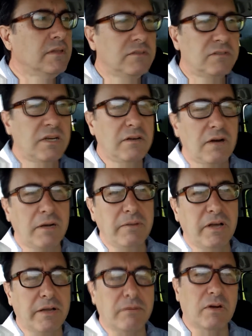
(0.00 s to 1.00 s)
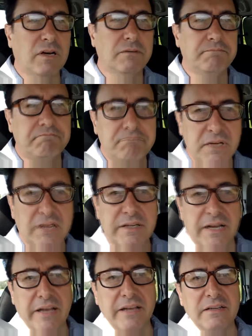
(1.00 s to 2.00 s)
So I'm like, well,
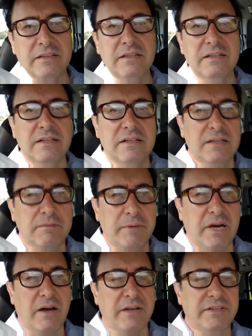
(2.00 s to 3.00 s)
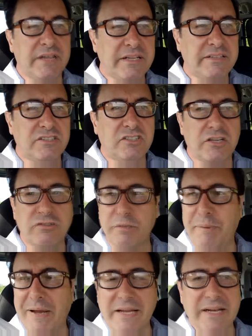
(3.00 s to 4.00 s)
okay, but I'd need this surgery
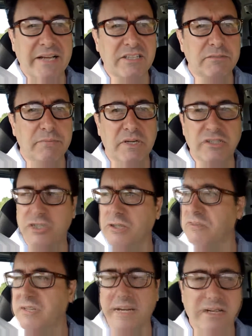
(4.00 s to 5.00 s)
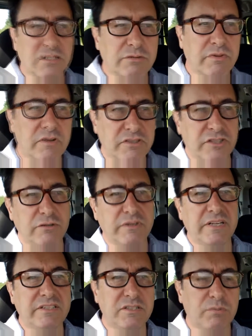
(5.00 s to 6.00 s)
back in action by Tuesday because we've got two
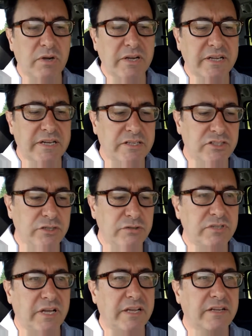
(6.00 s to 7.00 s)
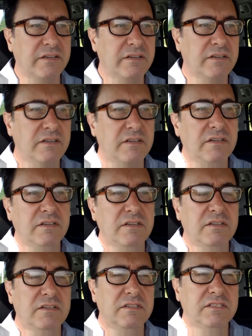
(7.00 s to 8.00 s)
dentists working here Tuesday.
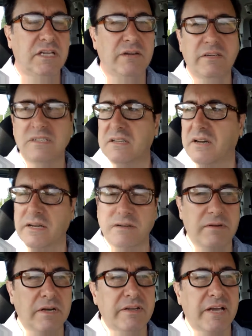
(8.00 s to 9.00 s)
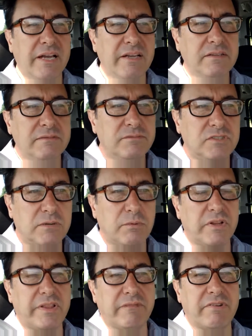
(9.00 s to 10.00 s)
So he's like, okay, so what
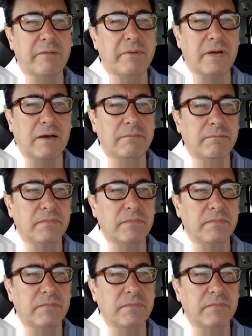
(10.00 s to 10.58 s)
do they ring me up?